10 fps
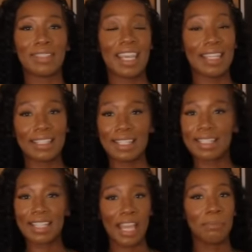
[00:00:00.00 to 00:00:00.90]
it's the
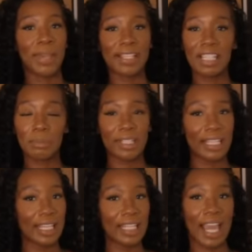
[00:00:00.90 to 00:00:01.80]
same basic
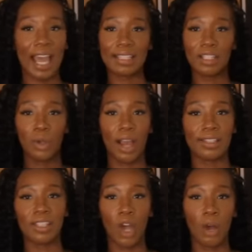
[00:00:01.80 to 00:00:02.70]
bikini as you
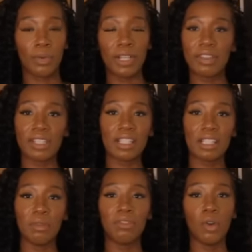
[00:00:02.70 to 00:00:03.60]
guys saw
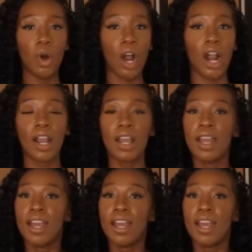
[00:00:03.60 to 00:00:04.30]
previously before.